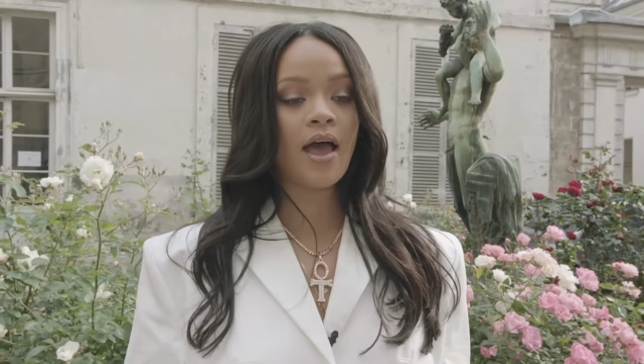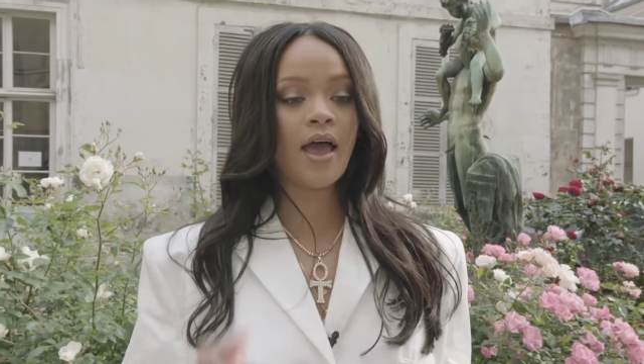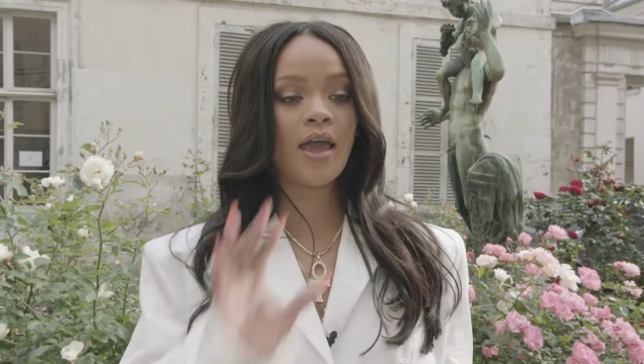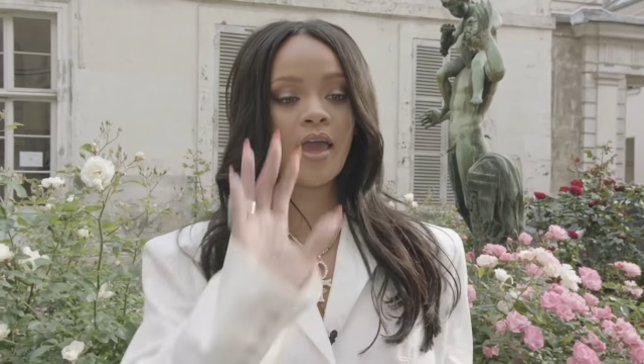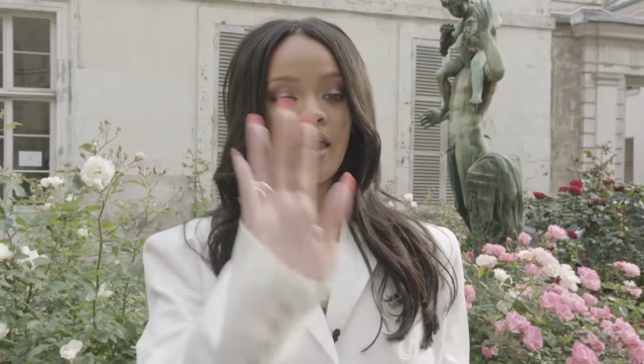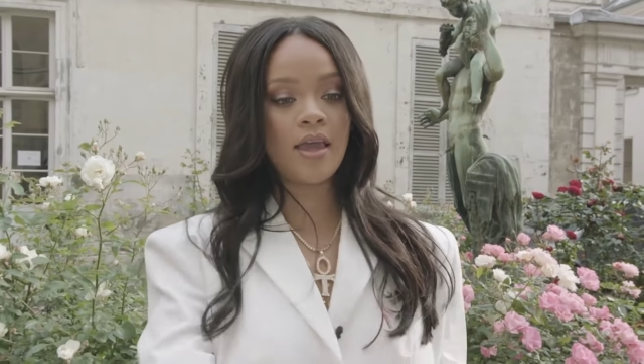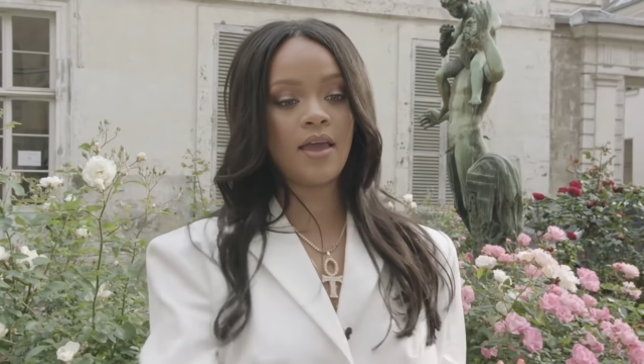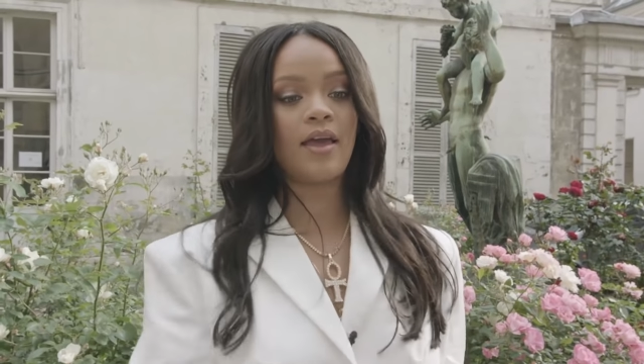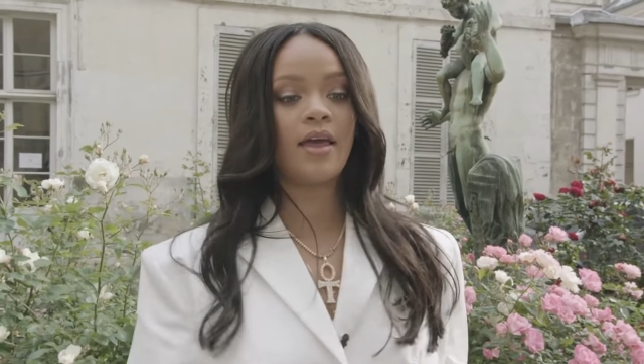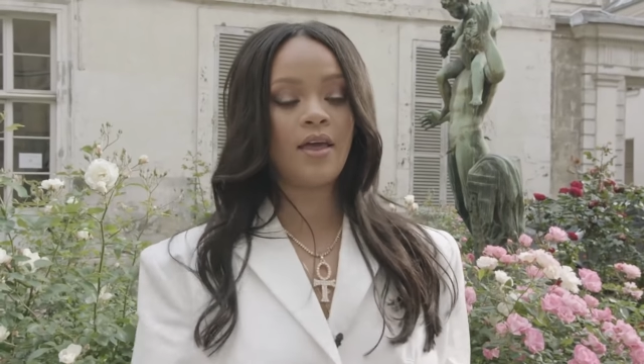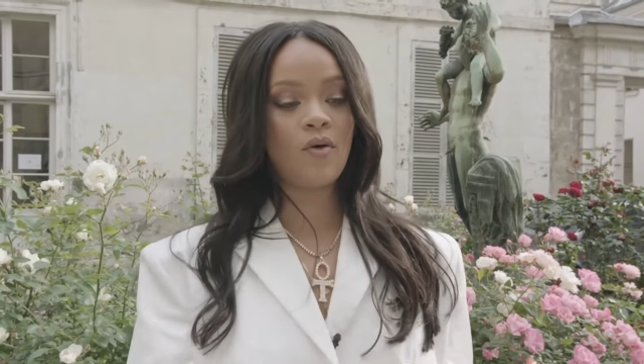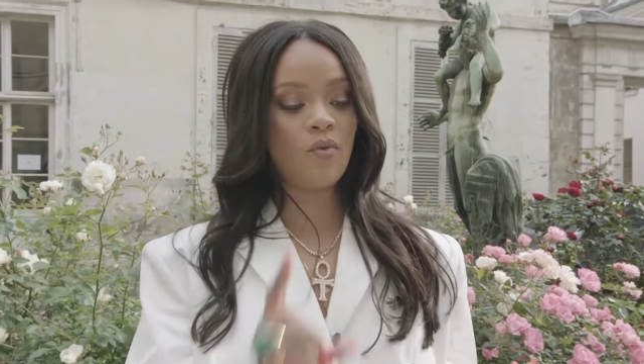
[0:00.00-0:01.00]
I
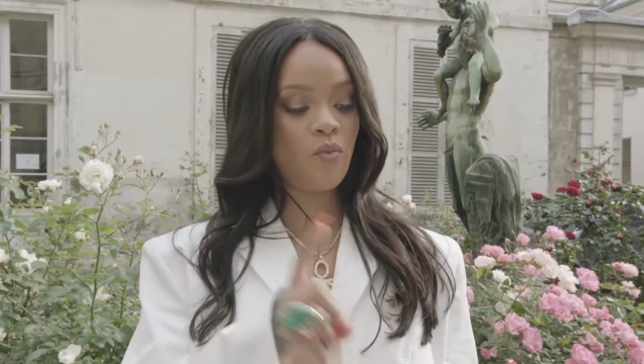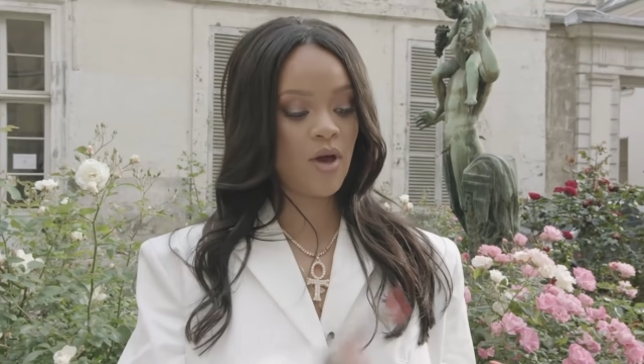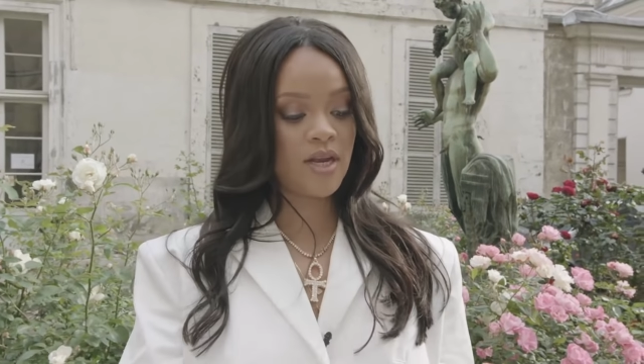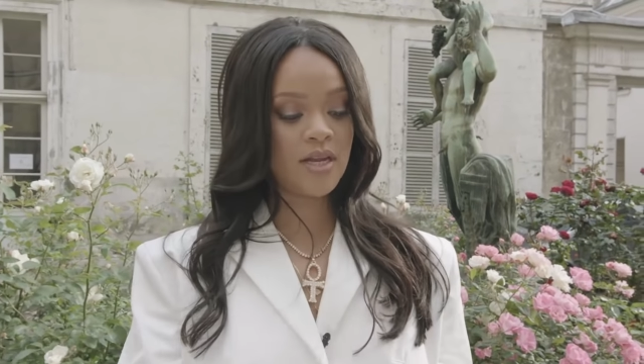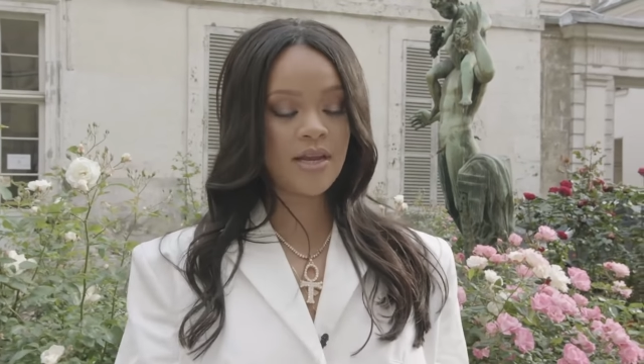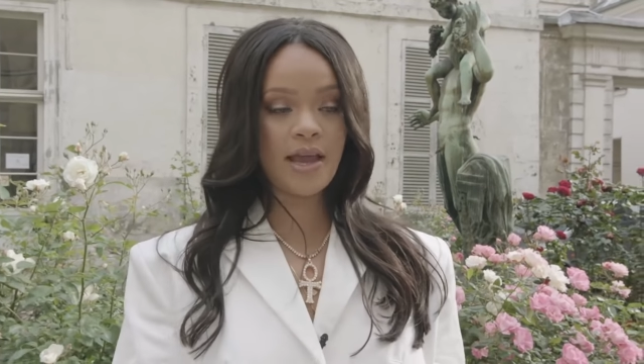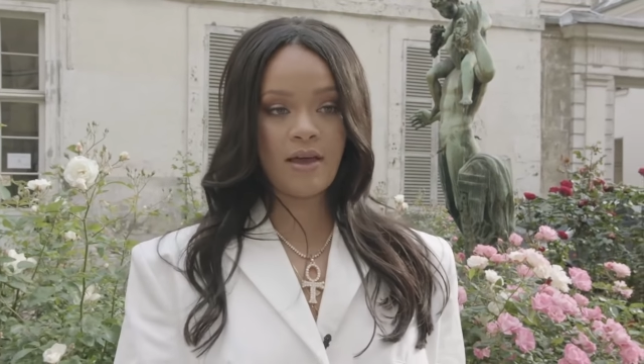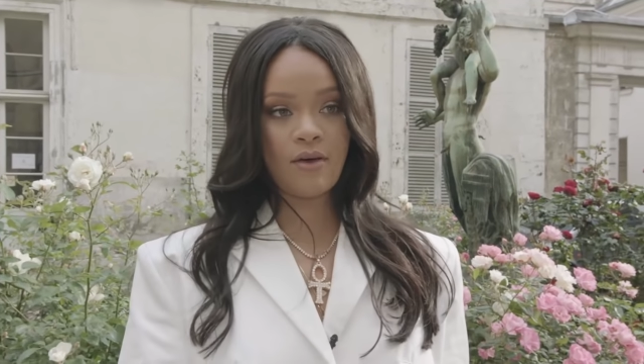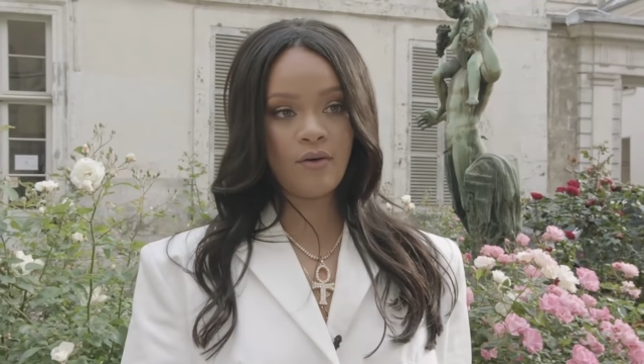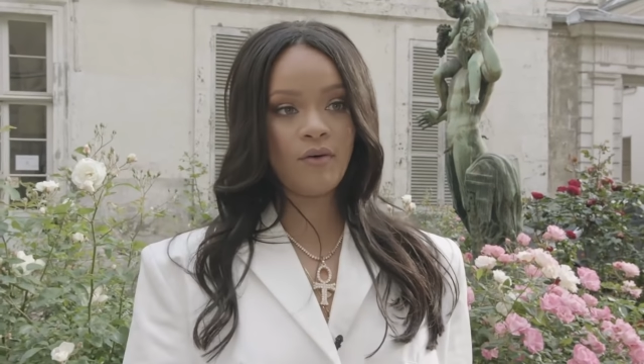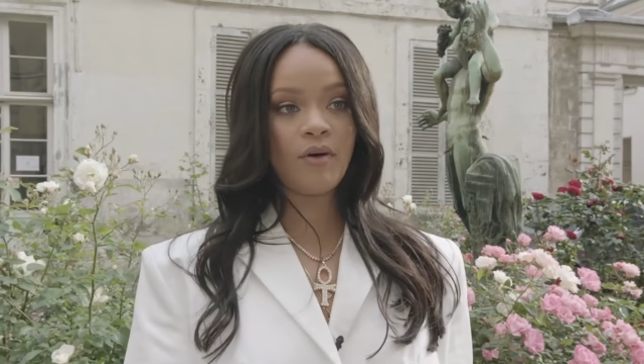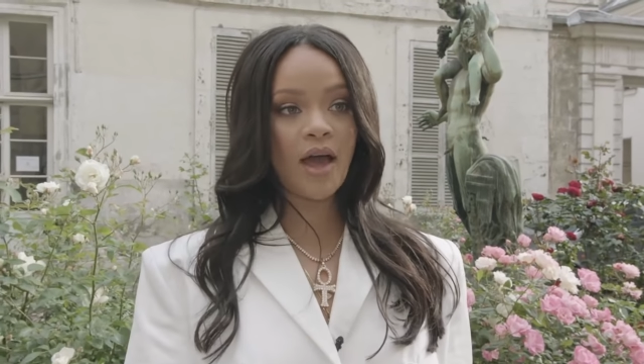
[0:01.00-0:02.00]
want it
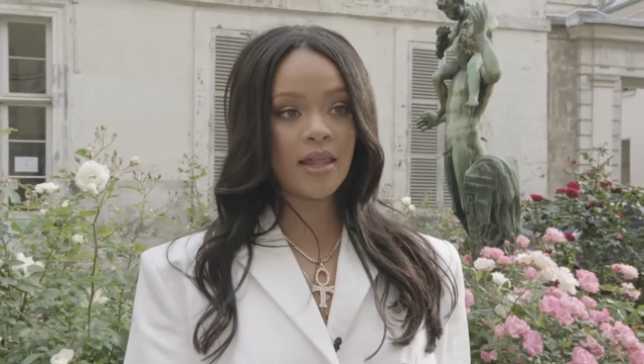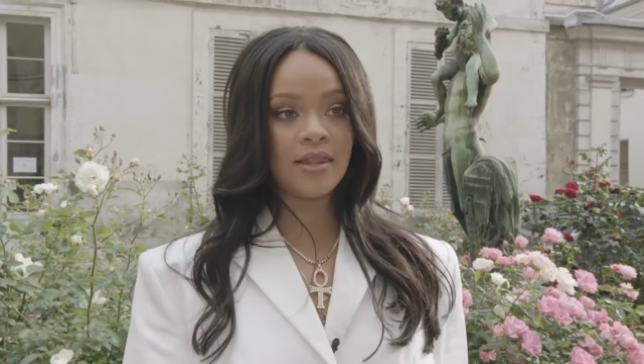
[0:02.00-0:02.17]
now.